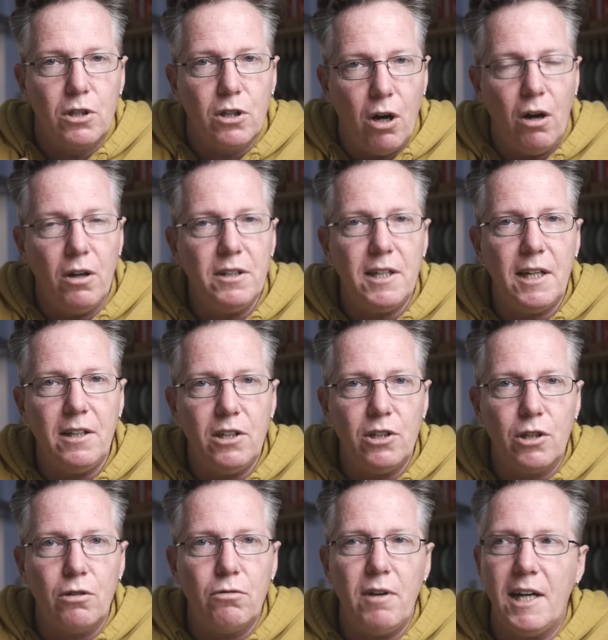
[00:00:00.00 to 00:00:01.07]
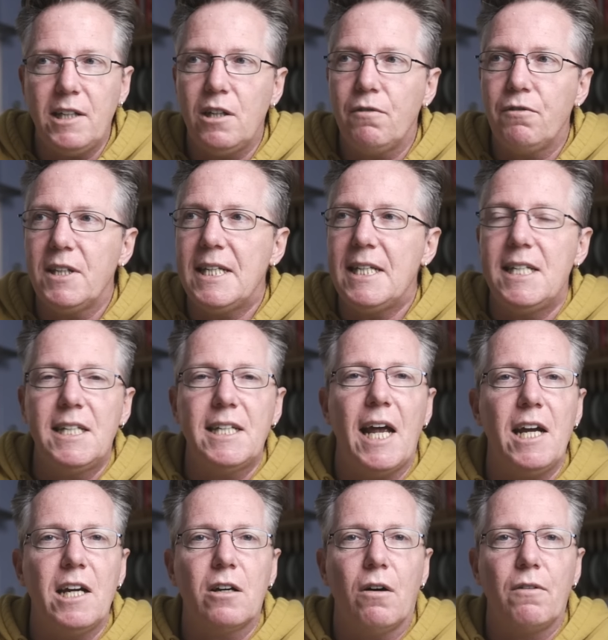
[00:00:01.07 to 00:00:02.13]
content that is created for the
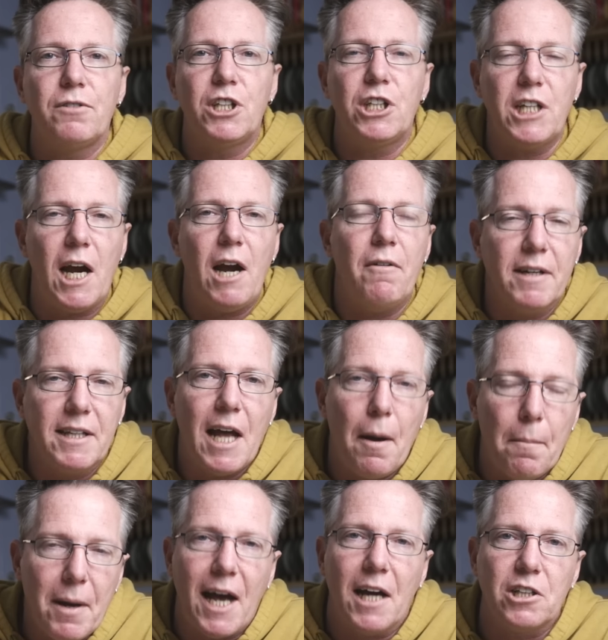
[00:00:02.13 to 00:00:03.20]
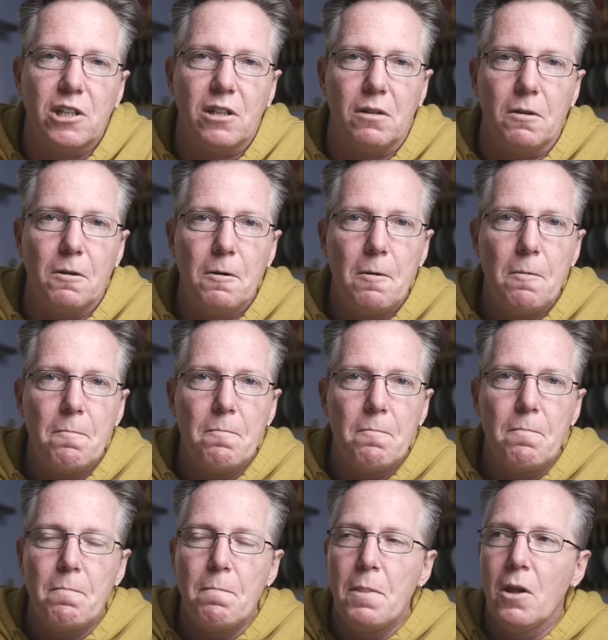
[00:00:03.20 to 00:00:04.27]
sake of sharing that passion,
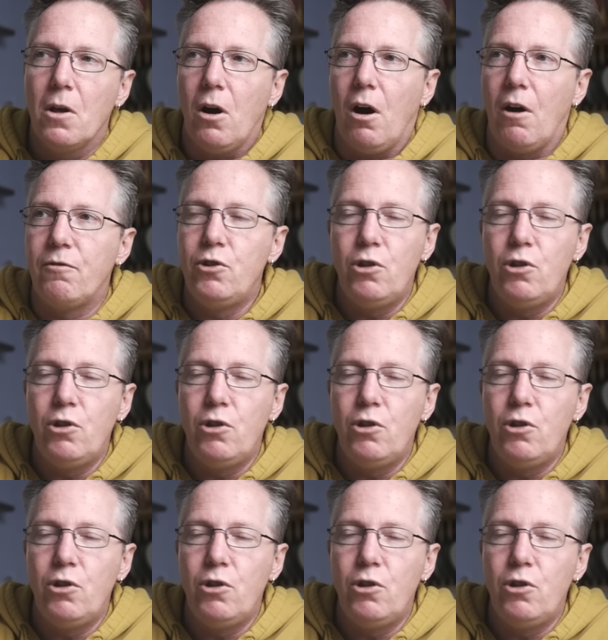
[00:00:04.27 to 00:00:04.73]
of